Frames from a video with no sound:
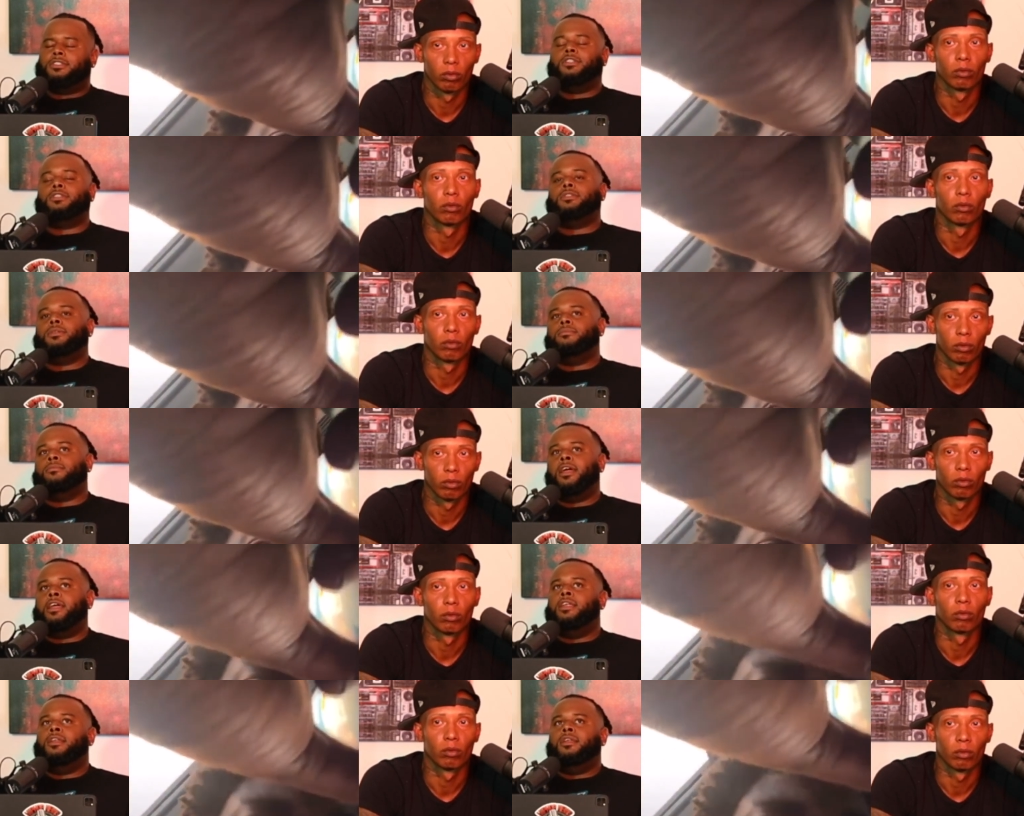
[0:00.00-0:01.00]
Speaker 1: system,
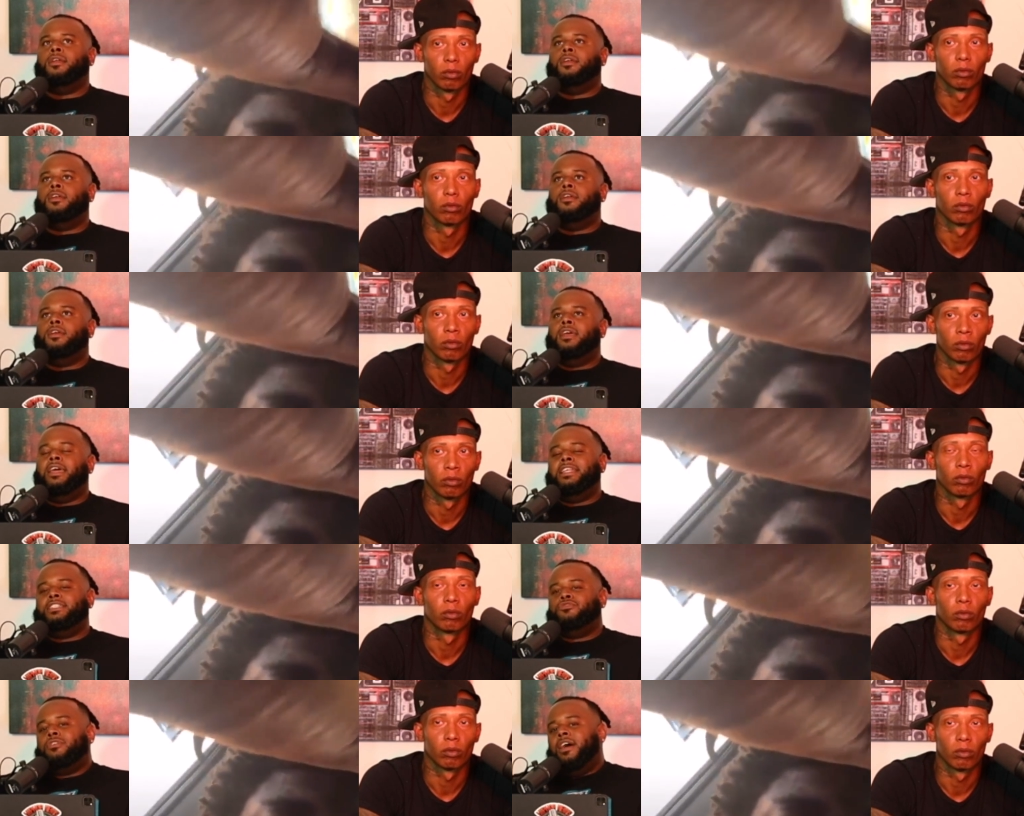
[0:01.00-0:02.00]
right? And
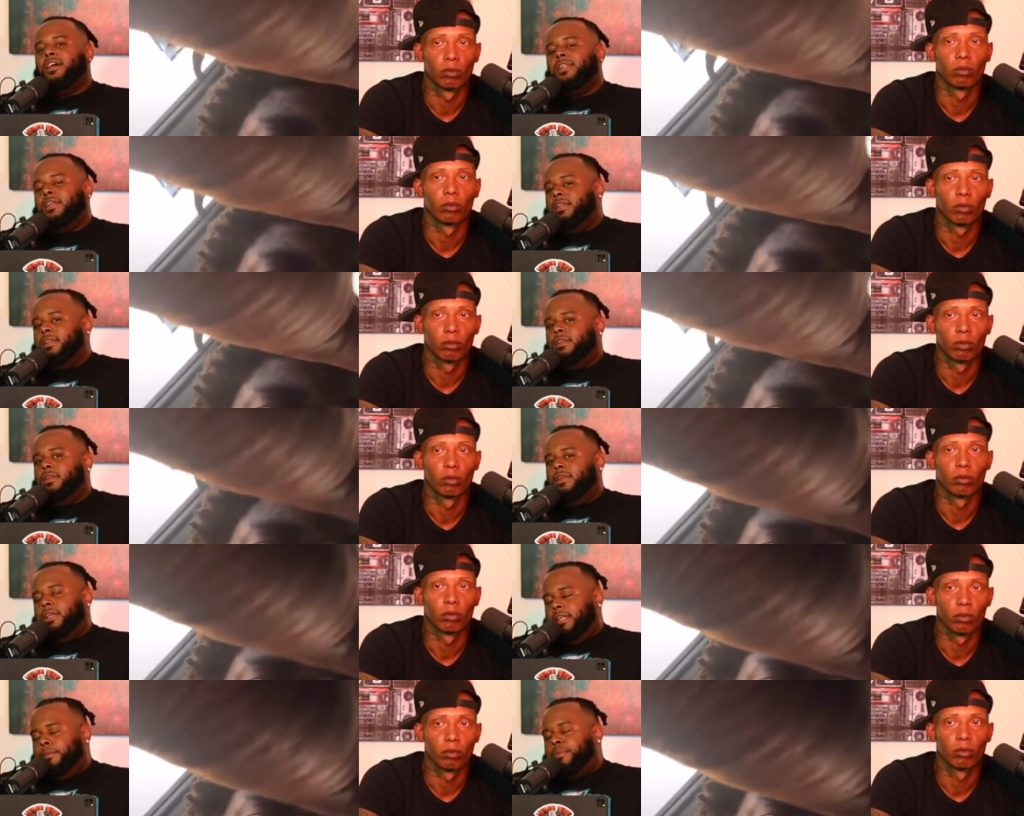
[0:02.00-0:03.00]
he's struggling.
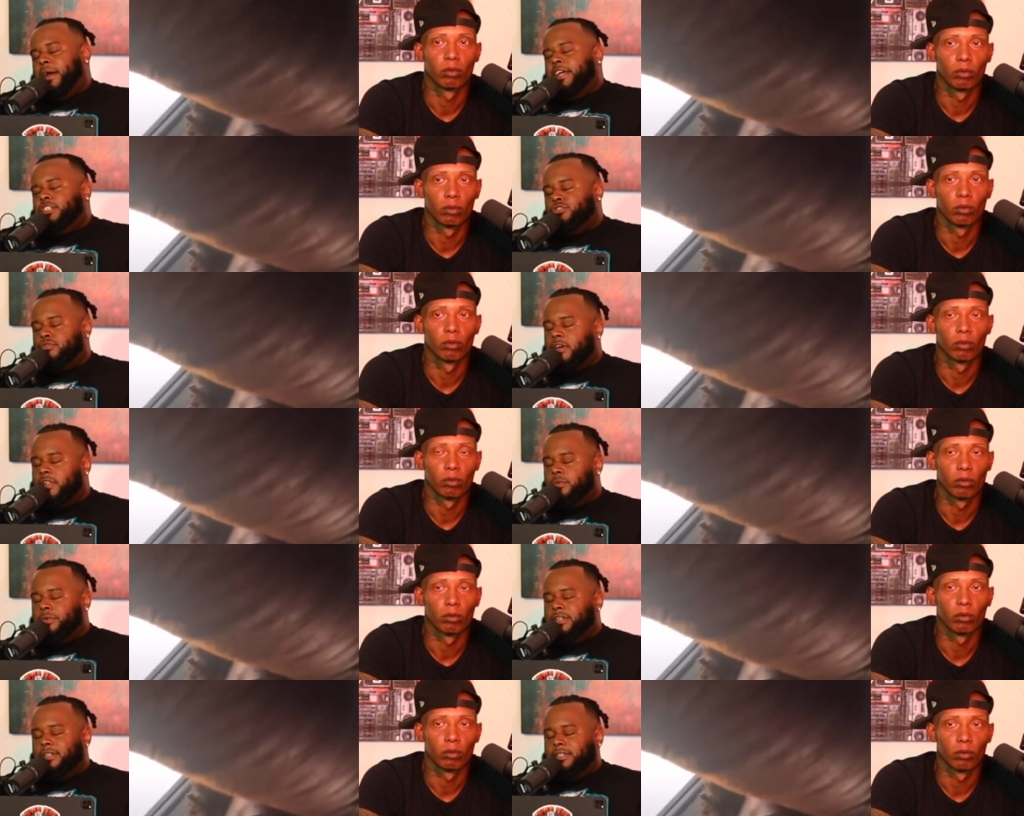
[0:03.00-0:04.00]
Probably struggling
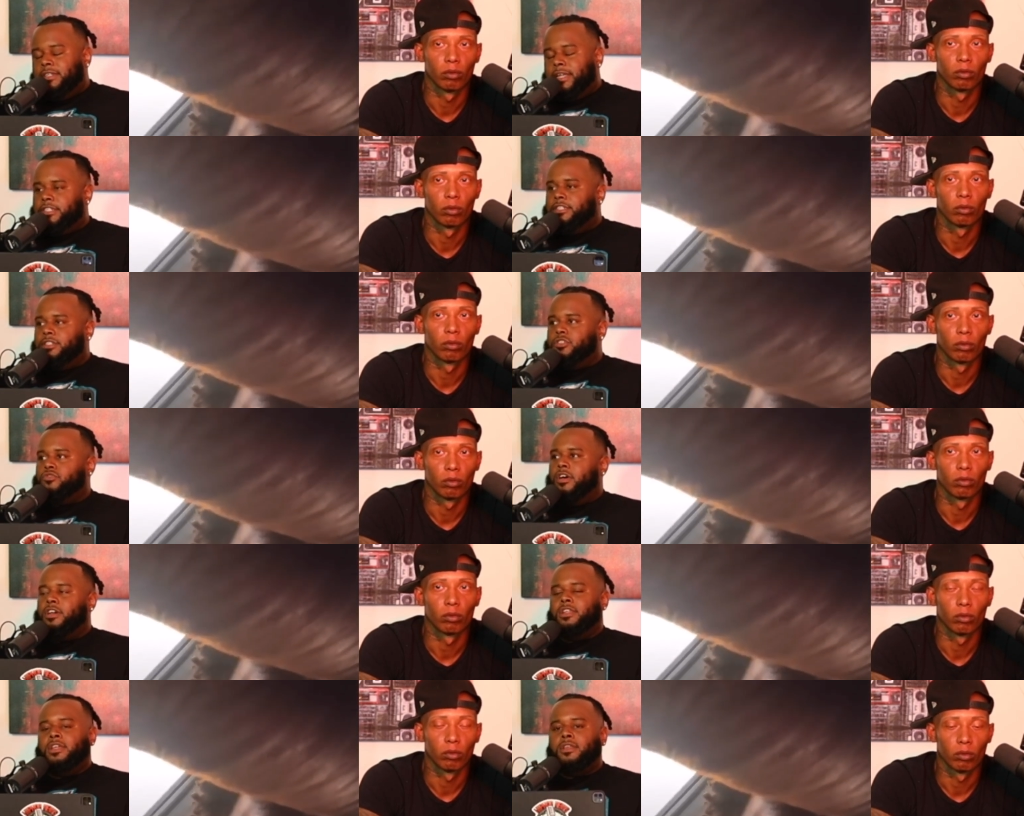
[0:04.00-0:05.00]
with an addiction,
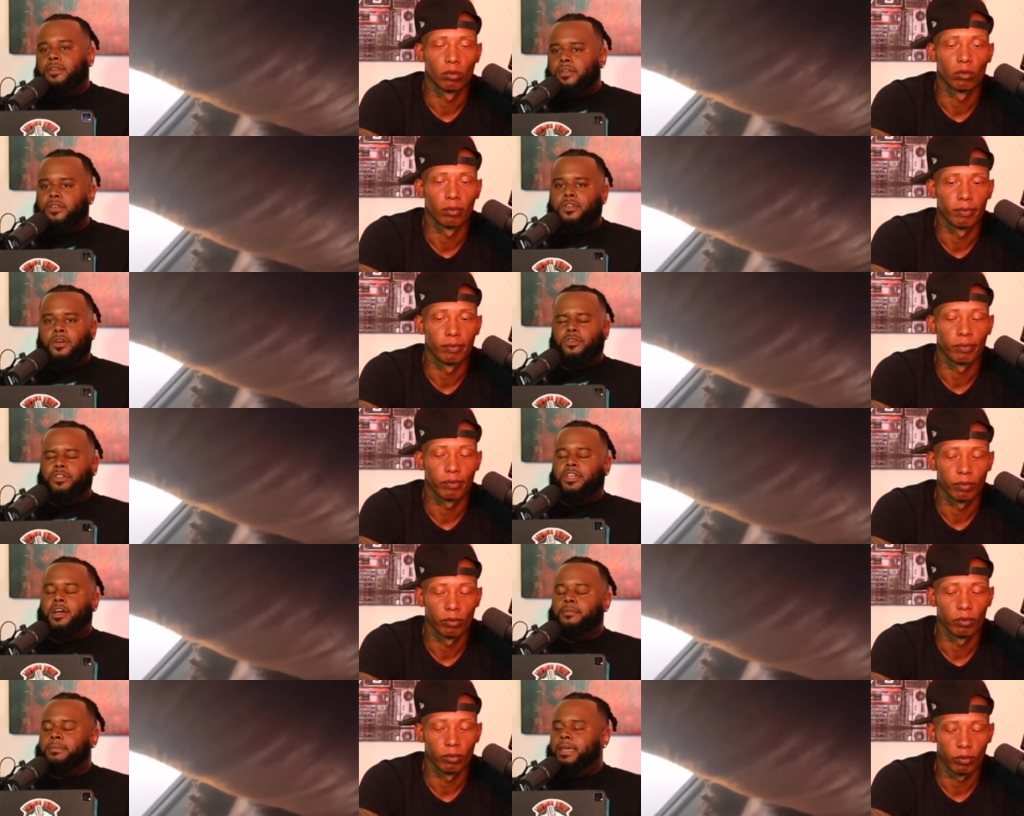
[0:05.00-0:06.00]
struggling, you know, a
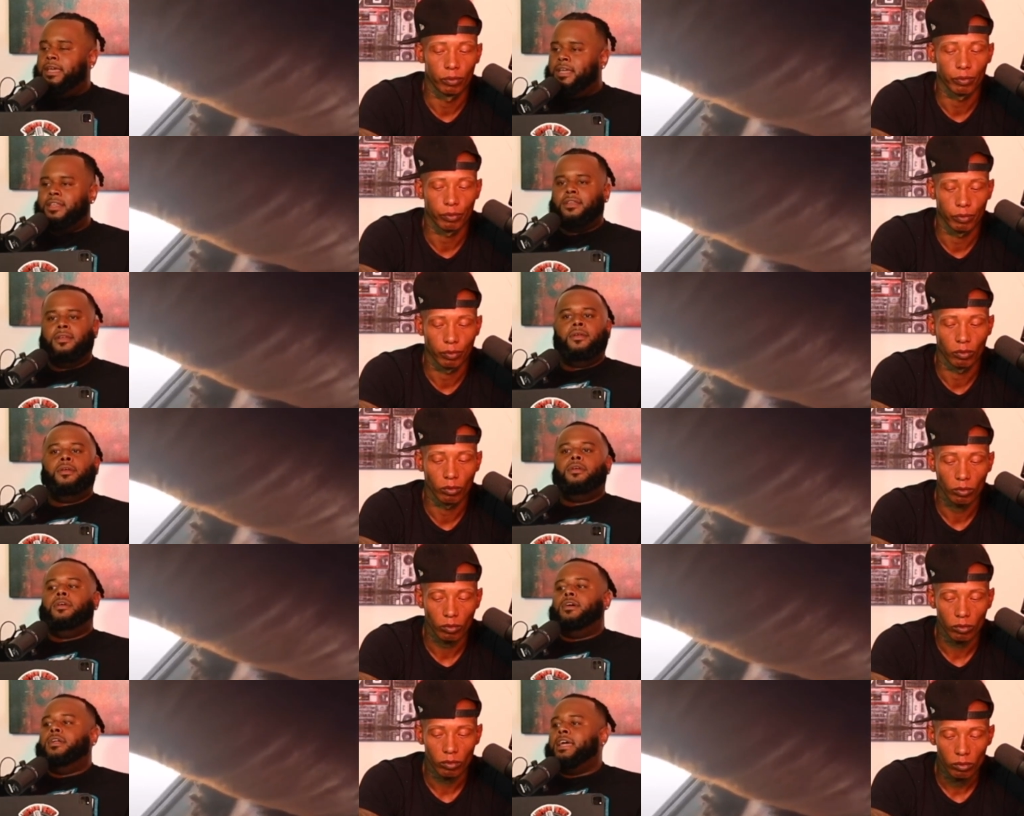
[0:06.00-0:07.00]
young man,
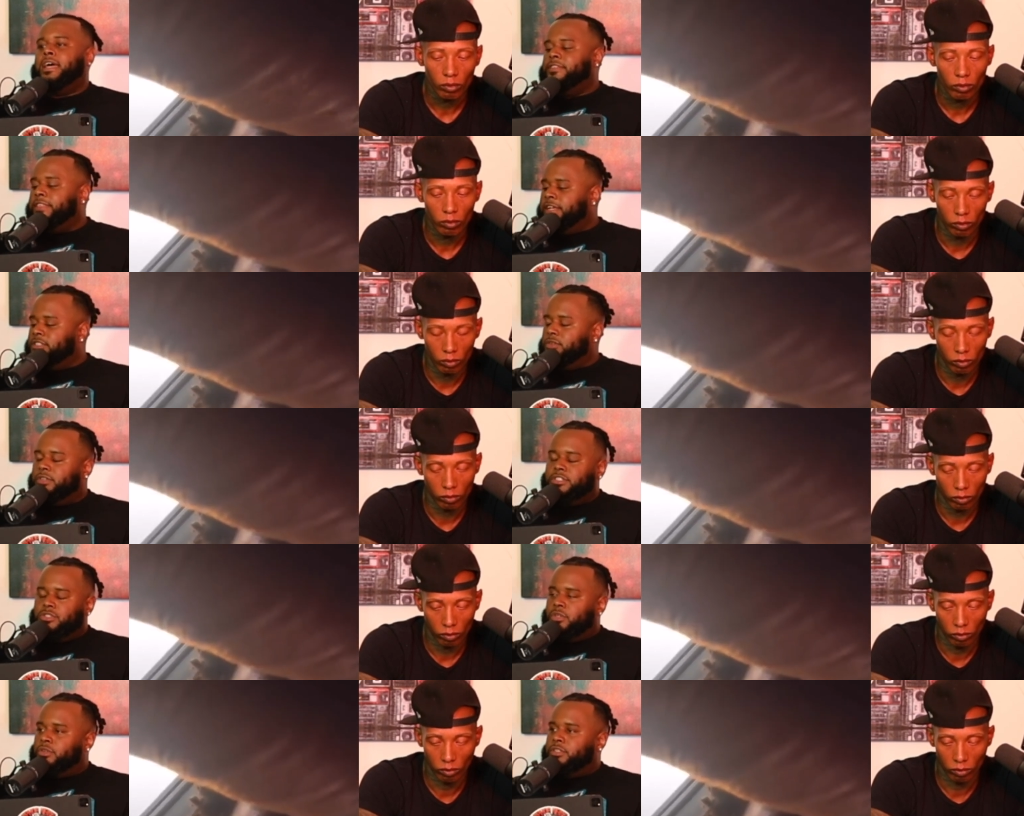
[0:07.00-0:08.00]
a lot of things on
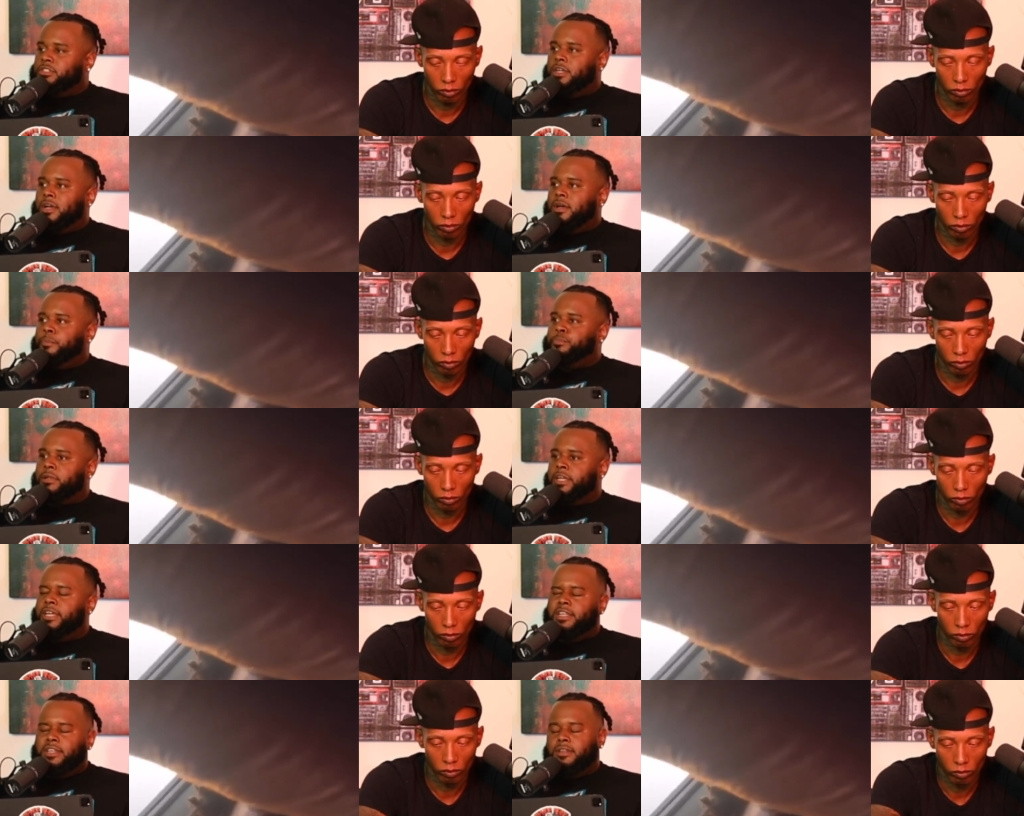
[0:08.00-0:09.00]
his on his uh,
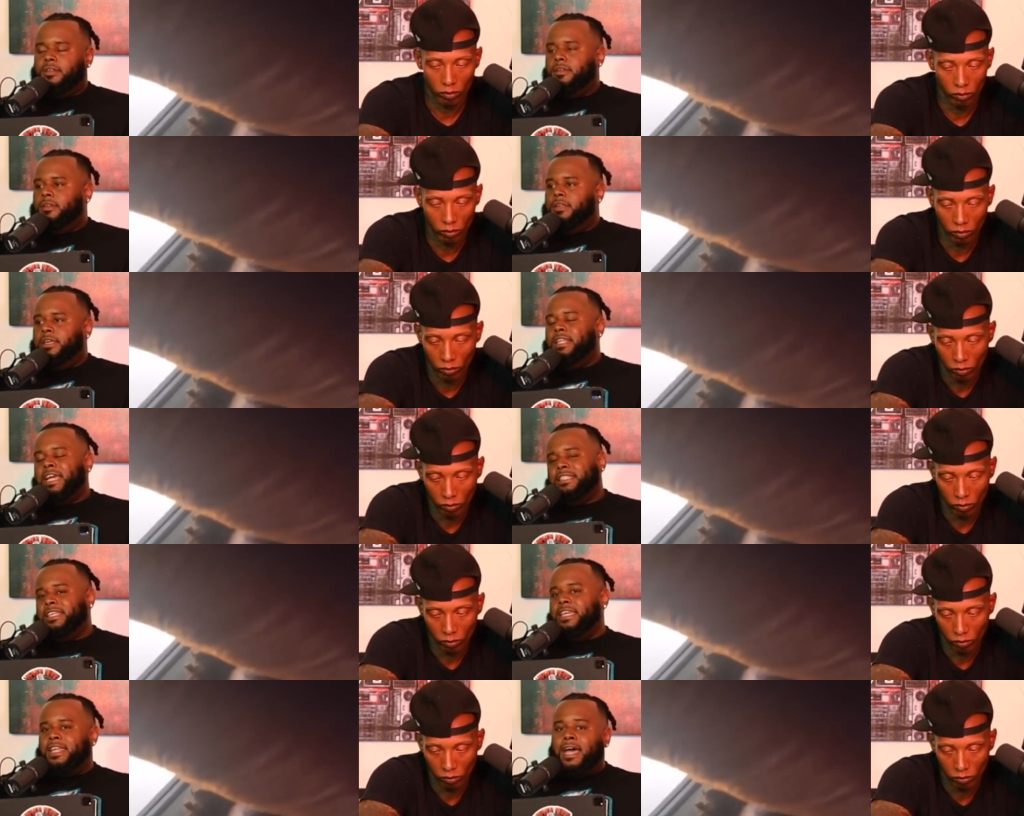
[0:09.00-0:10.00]
plate. He liked
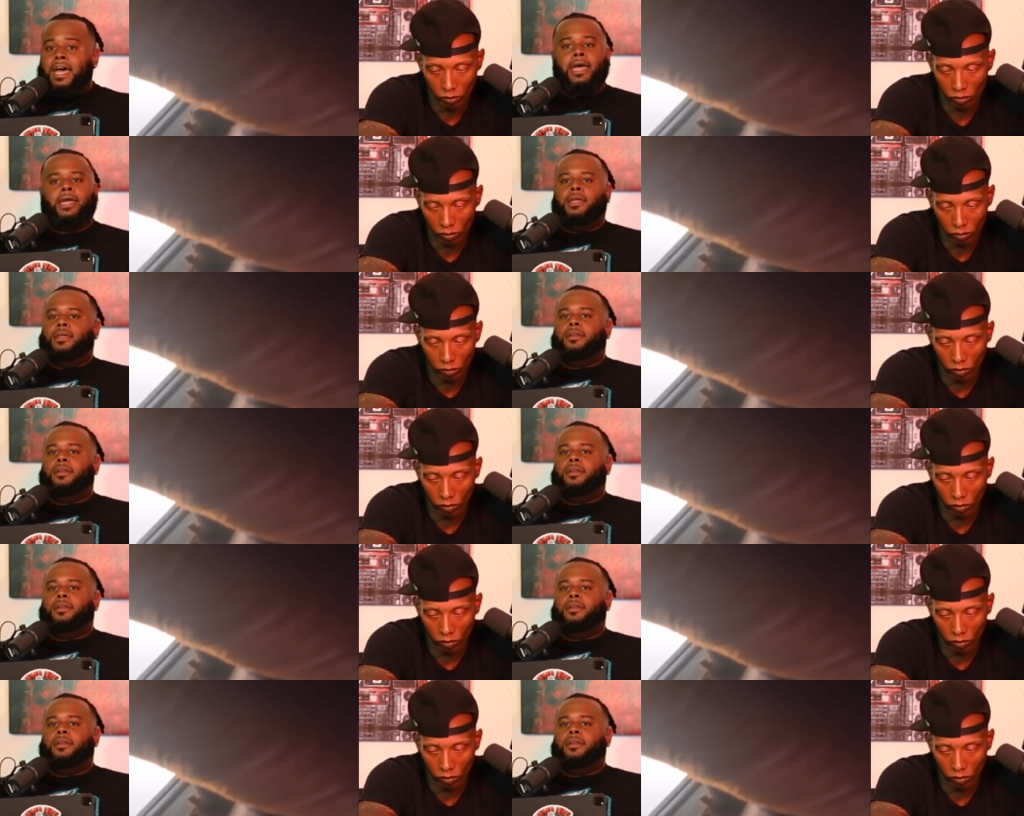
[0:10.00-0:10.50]
to get high.